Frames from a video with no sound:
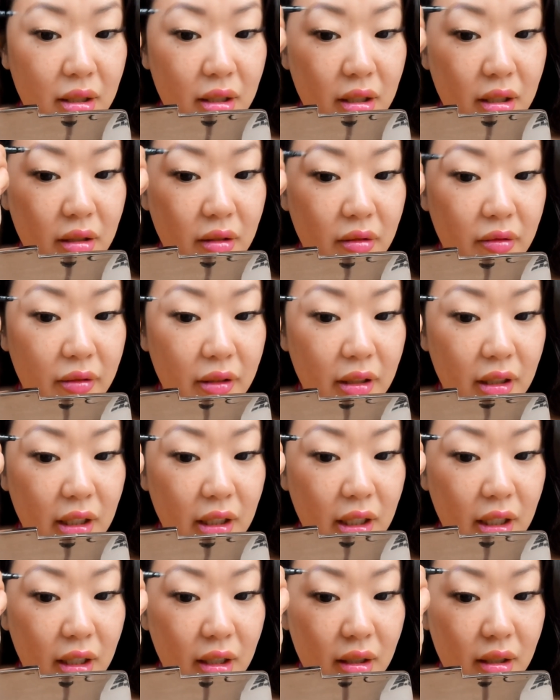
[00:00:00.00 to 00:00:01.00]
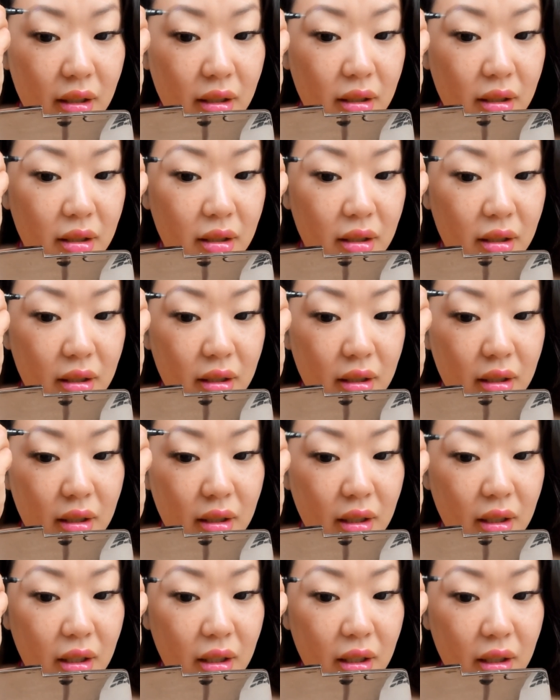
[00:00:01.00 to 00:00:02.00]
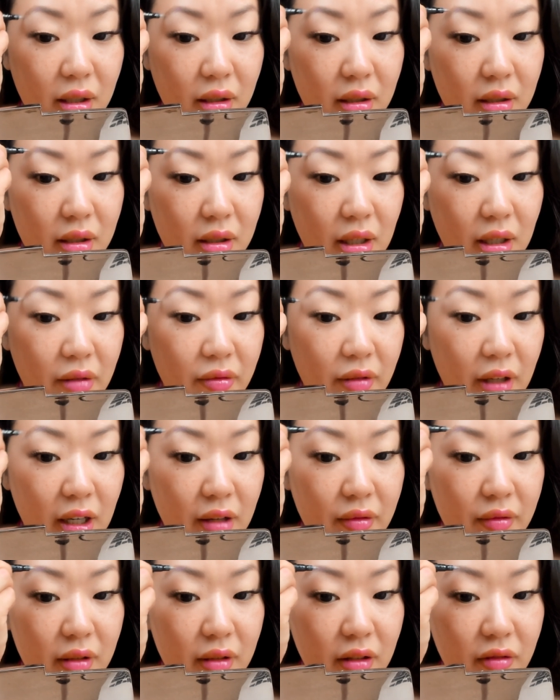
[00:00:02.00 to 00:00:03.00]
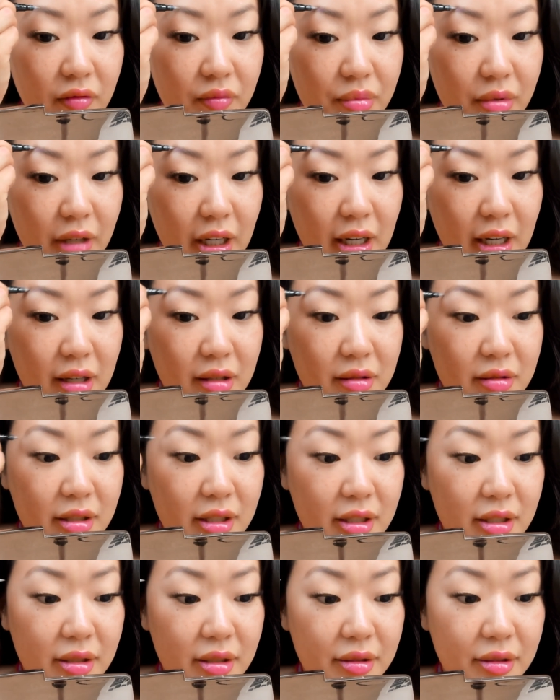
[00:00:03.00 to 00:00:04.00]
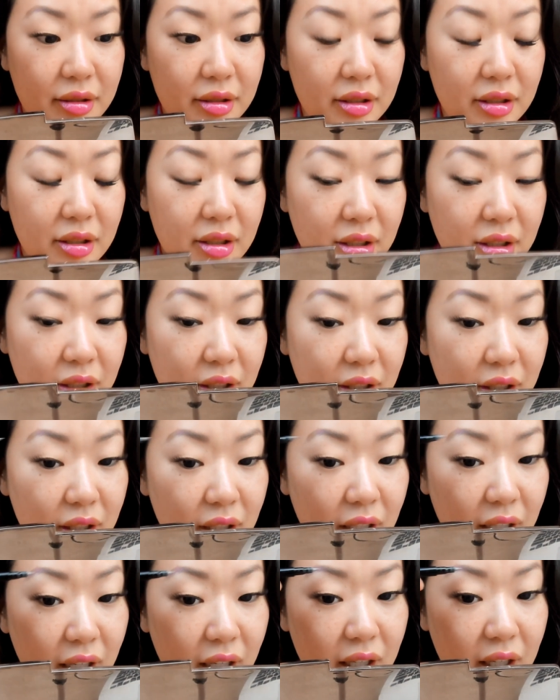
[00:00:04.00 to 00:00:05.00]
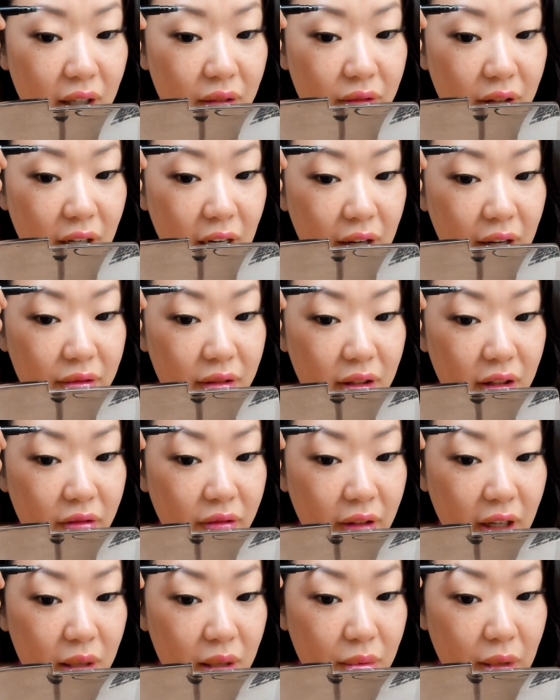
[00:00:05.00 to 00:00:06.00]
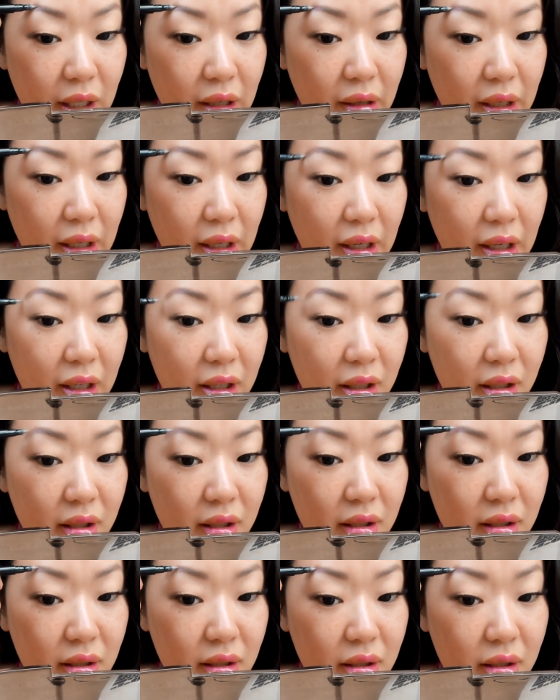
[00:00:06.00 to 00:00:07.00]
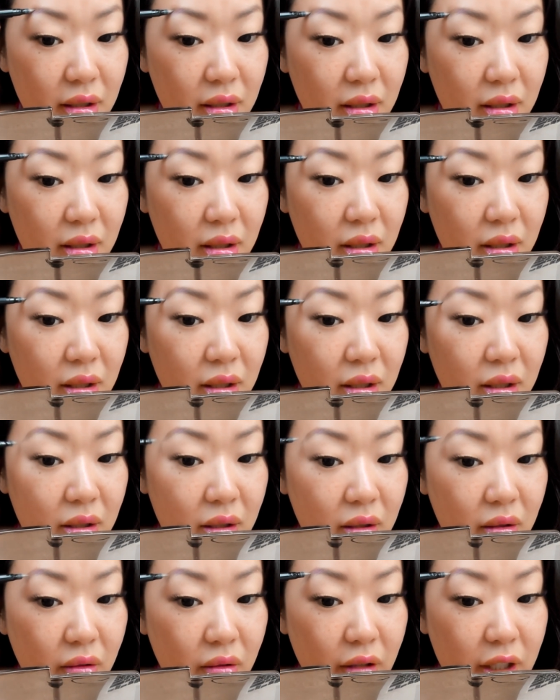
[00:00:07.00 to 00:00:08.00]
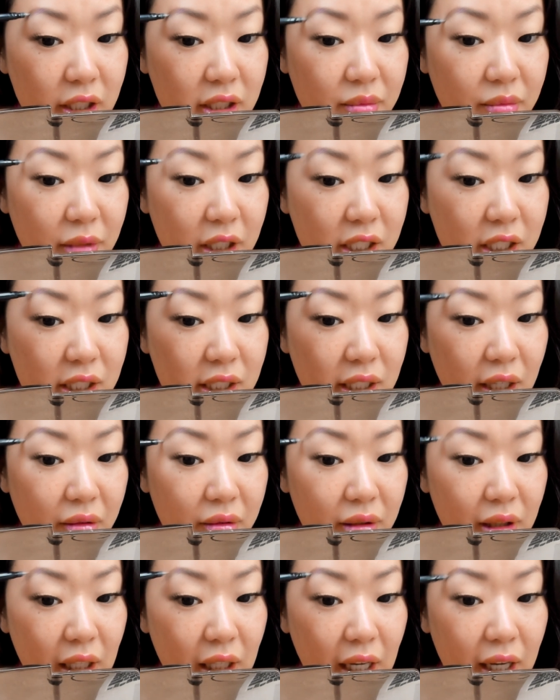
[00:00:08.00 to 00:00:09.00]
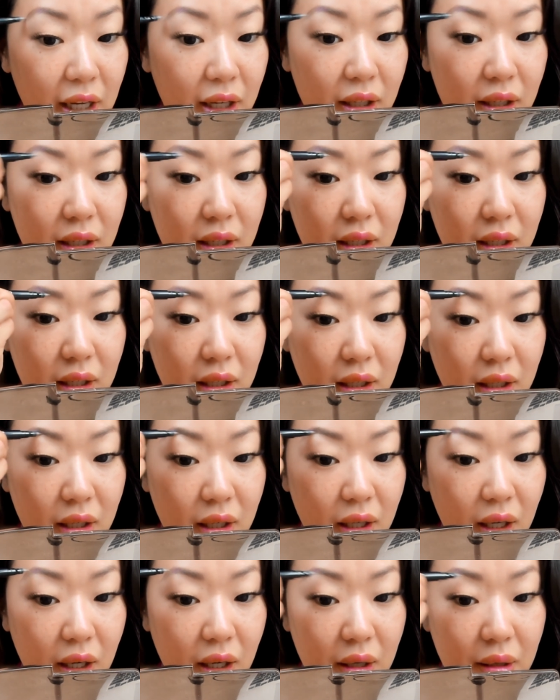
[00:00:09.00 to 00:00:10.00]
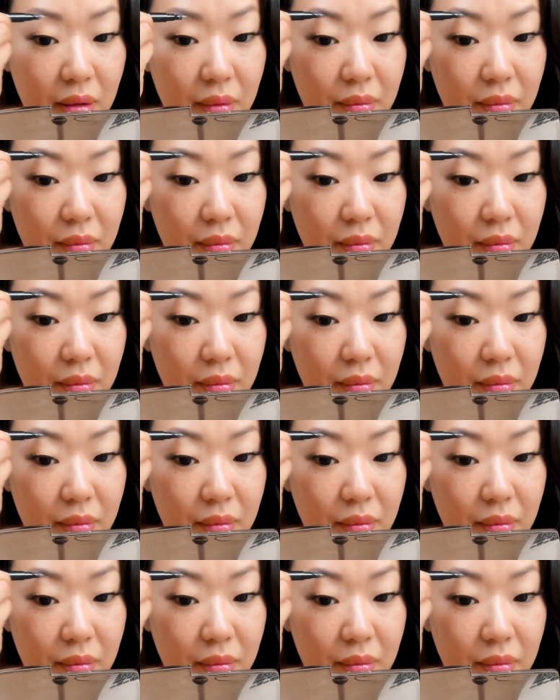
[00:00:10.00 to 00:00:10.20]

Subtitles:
I feel like I never have enough brows. Like I never have enough eyebrow hair, or as much as I would like. Um,